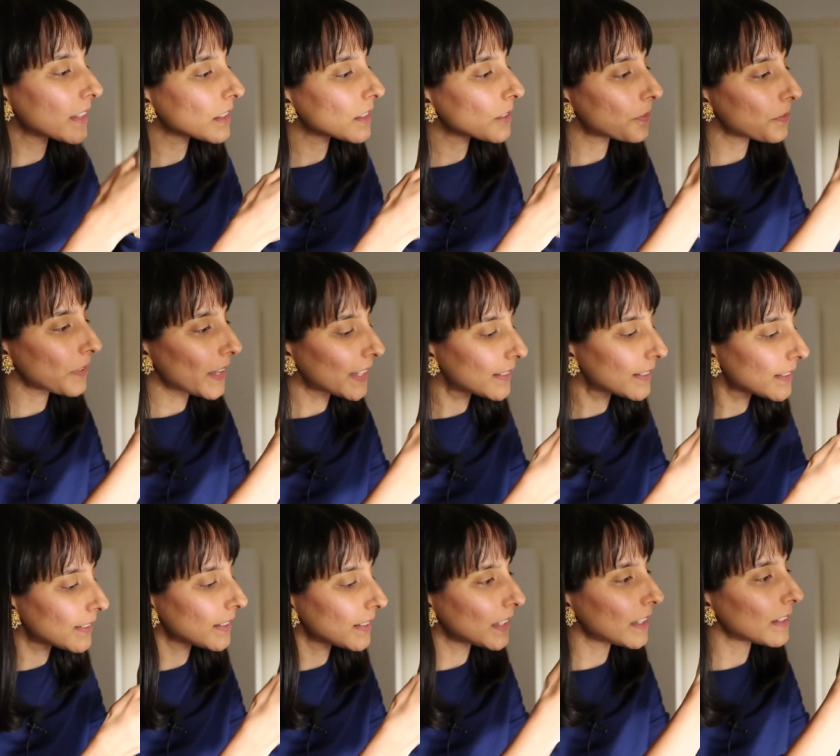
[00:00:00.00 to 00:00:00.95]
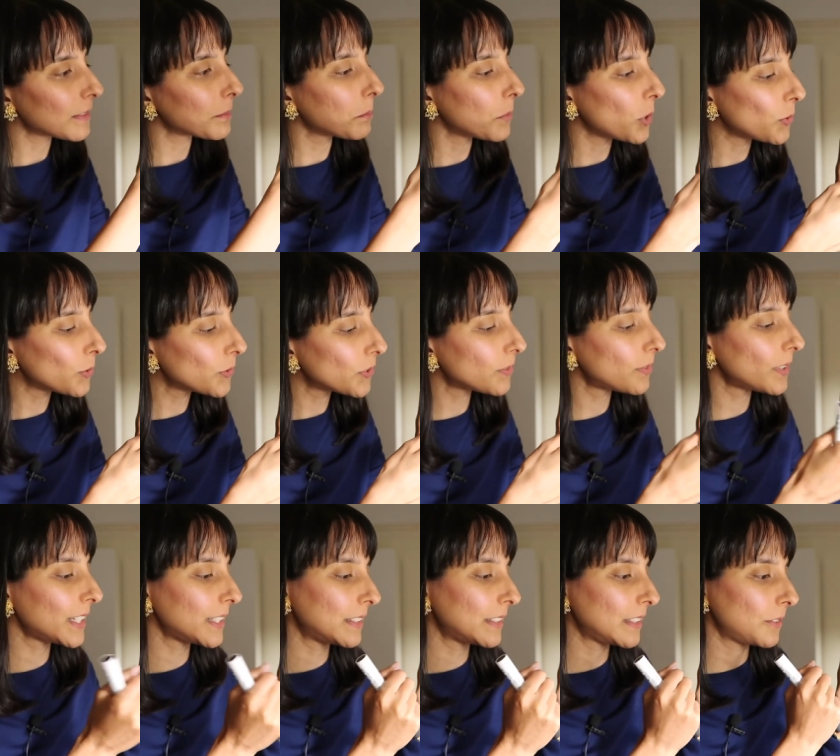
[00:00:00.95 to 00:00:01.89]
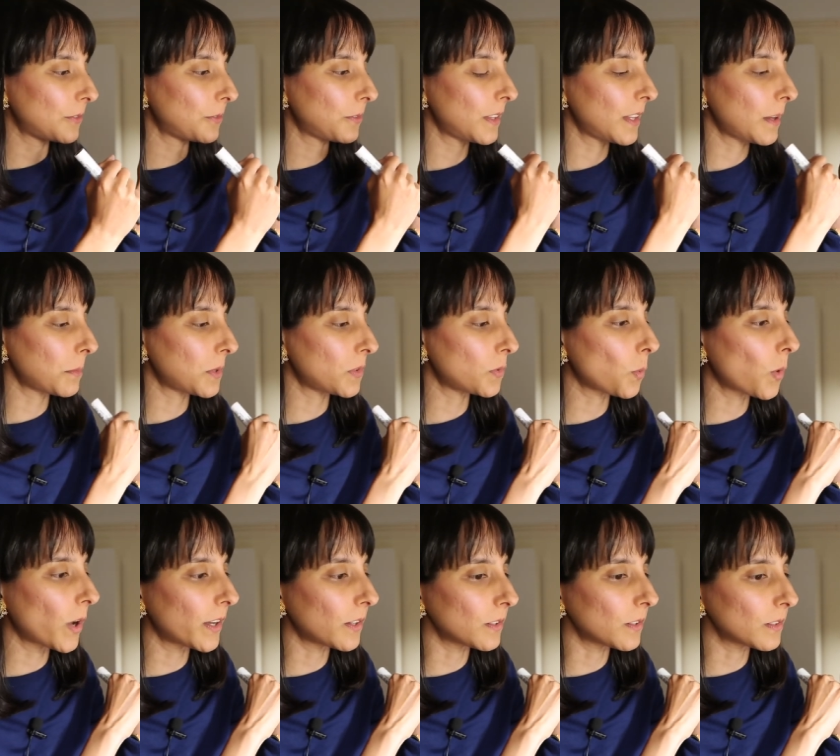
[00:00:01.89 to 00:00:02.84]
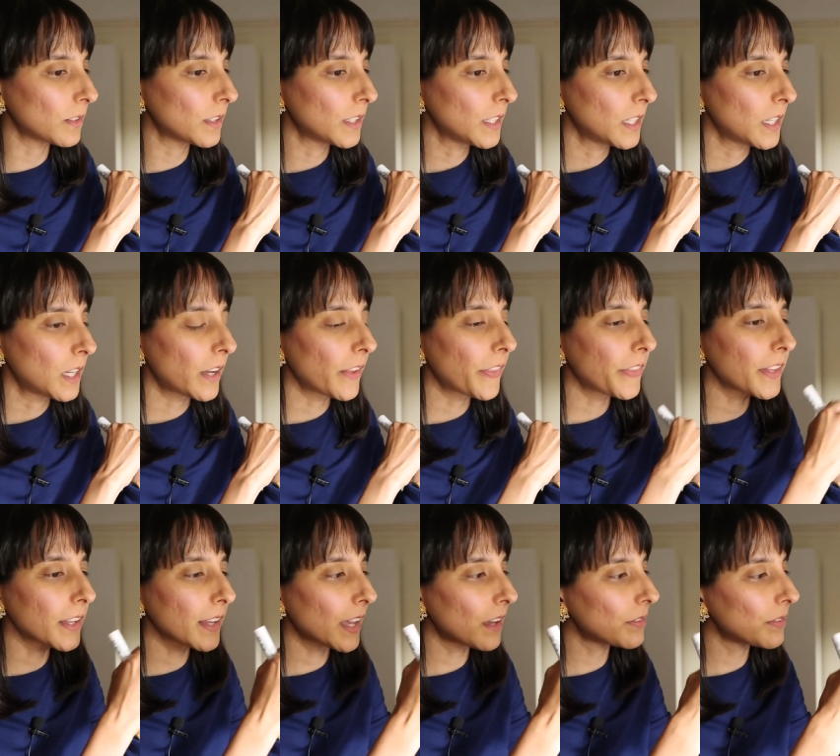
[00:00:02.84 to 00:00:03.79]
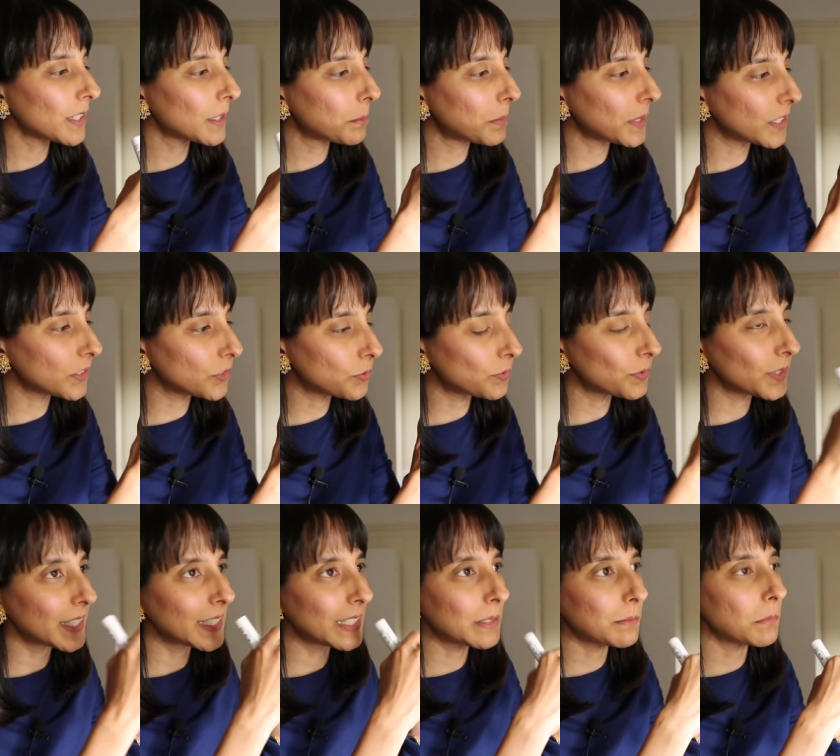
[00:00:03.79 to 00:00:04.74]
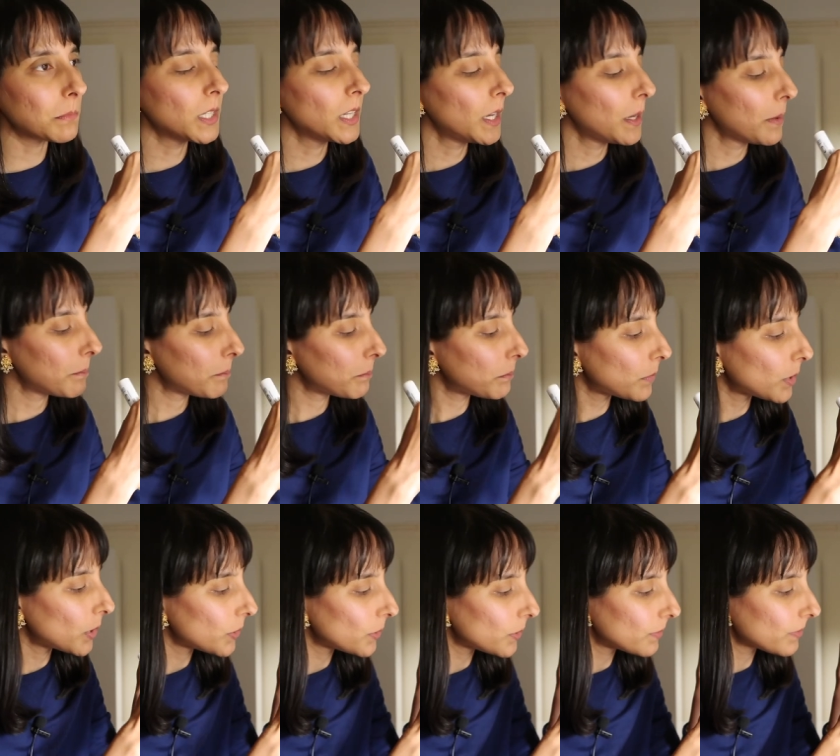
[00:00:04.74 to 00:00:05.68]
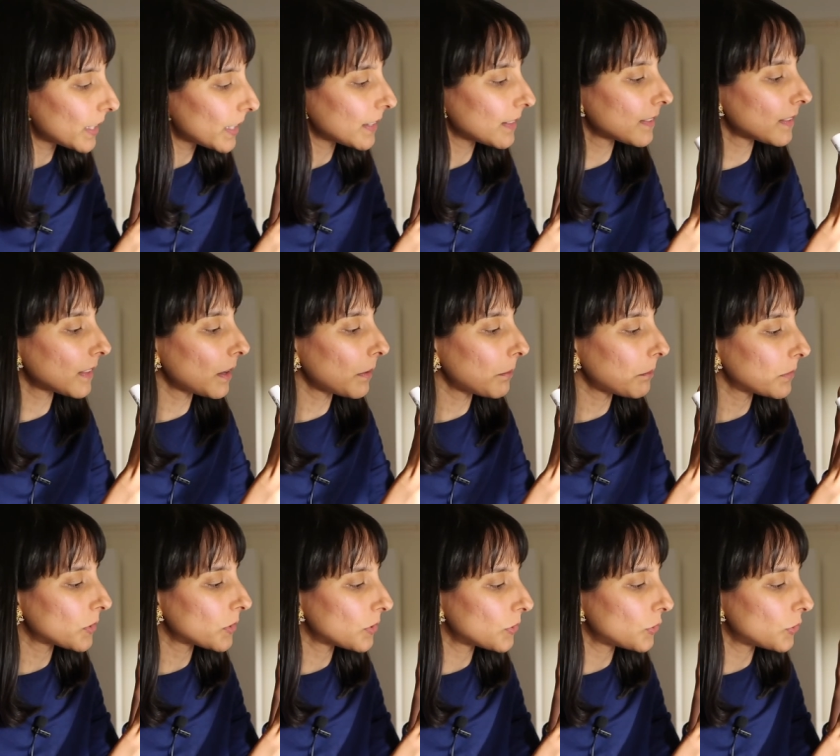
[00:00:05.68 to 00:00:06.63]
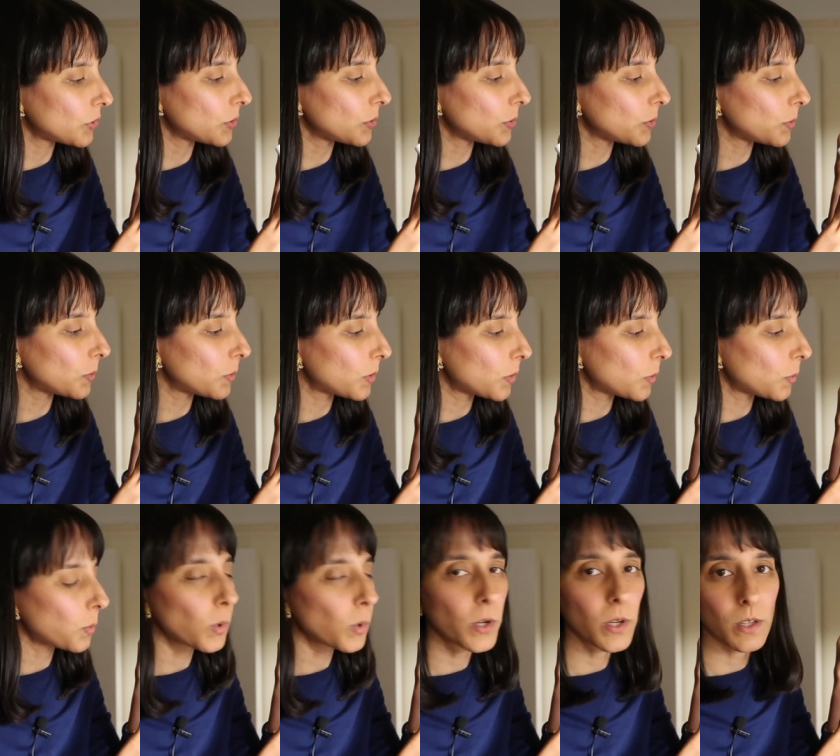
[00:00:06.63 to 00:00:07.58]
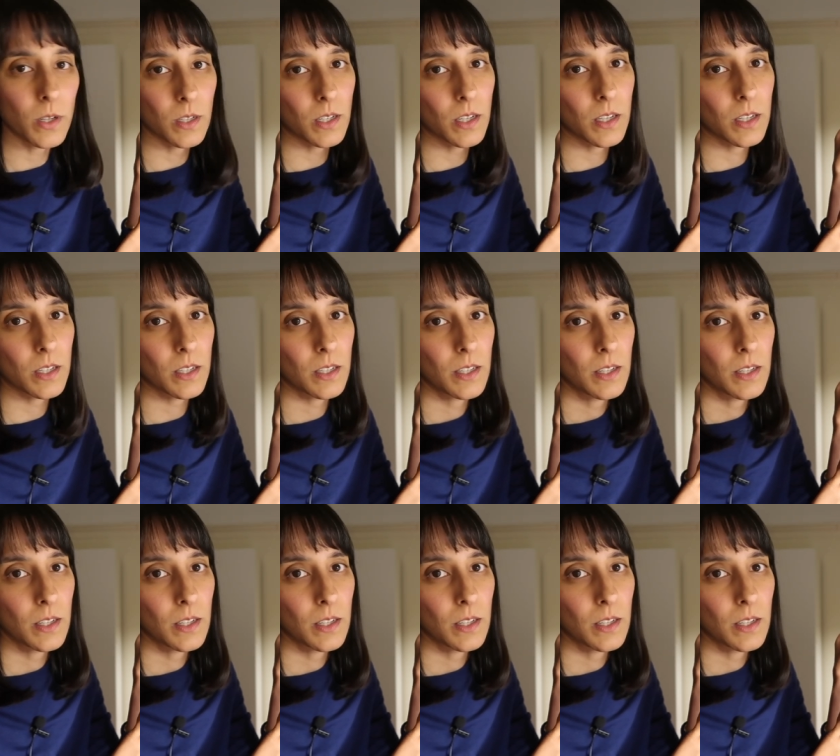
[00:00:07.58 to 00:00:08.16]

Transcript: think the fantasy is motivating for them as well. I think having a big dream motivates them to do the work.